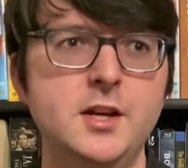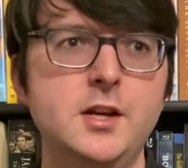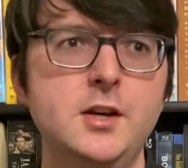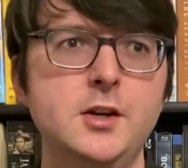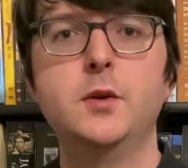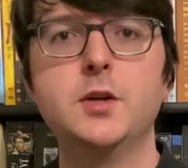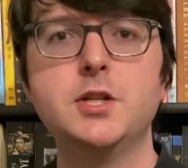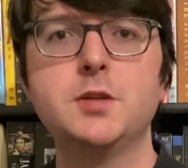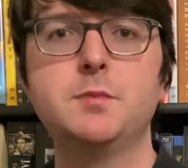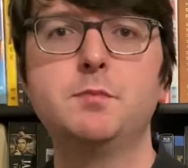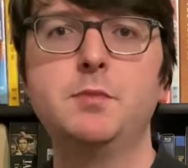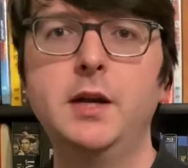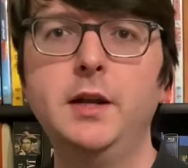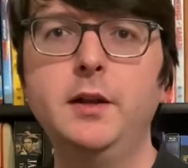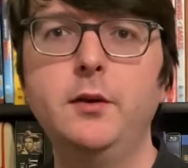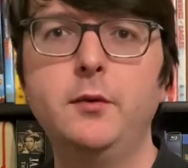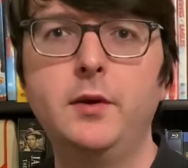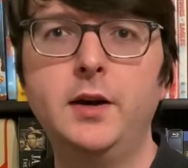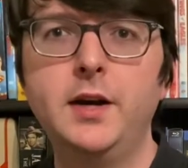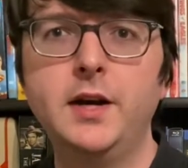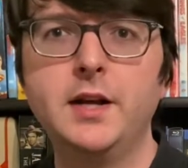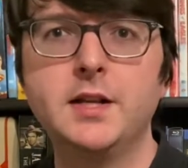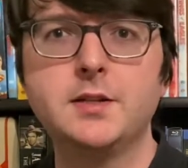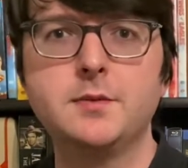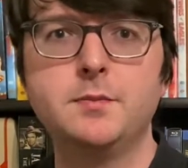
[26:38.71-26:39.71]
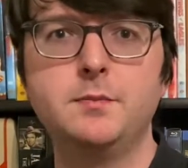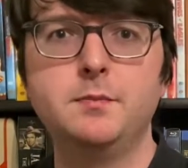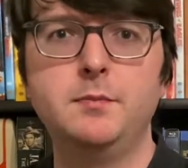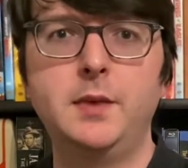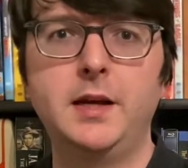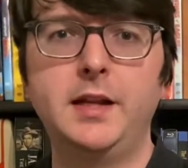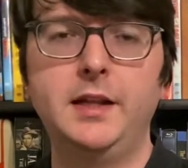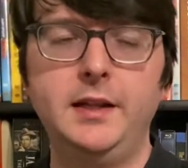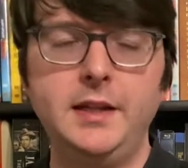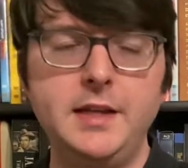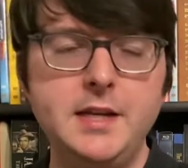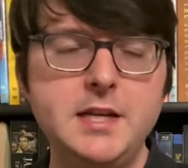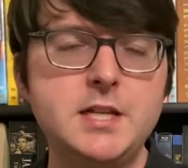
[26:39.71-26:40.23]
which is probably why it's my
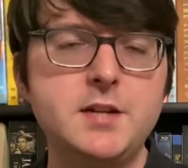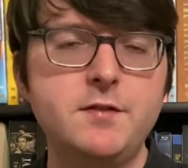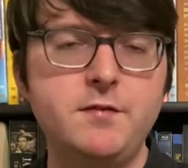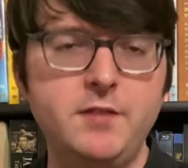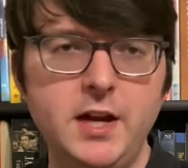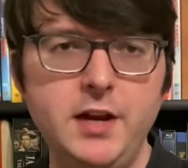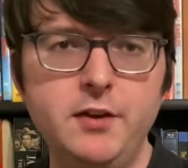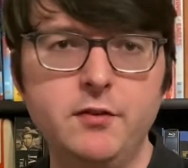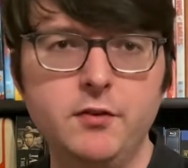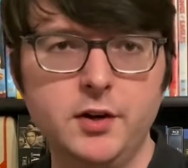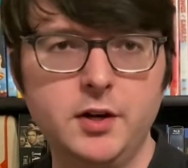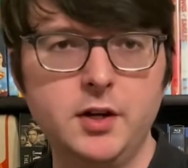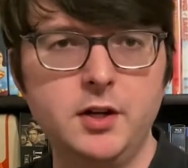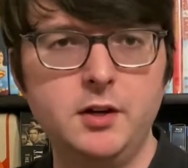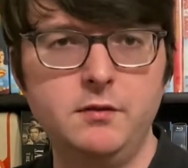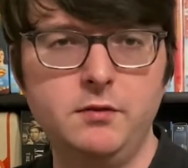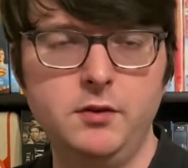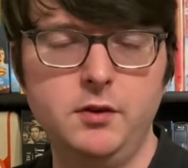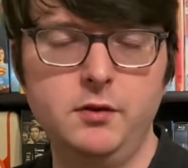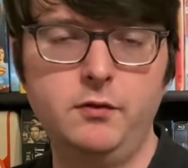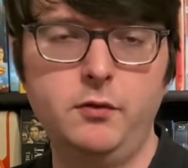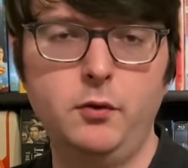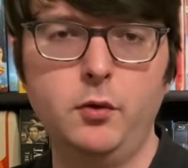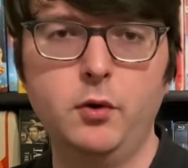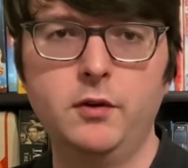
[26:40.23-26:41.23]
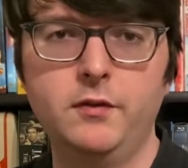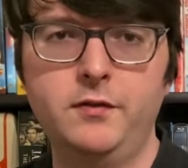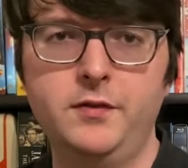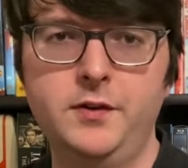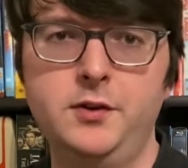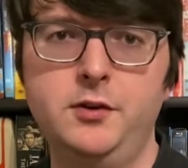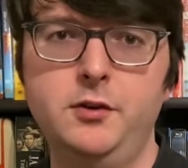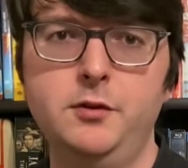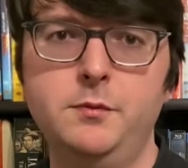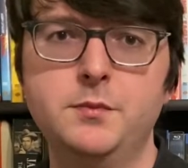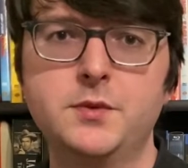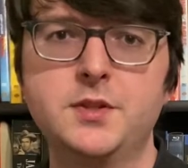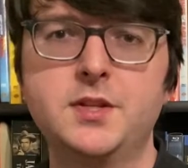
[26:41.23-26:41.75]
least favorite of the four
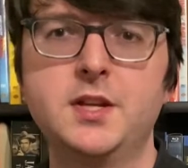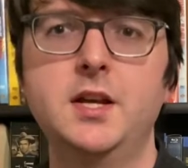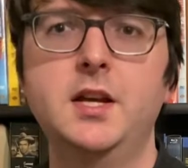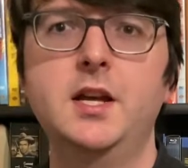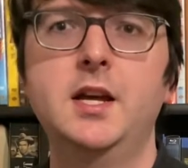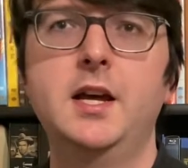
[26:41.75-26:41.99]
films.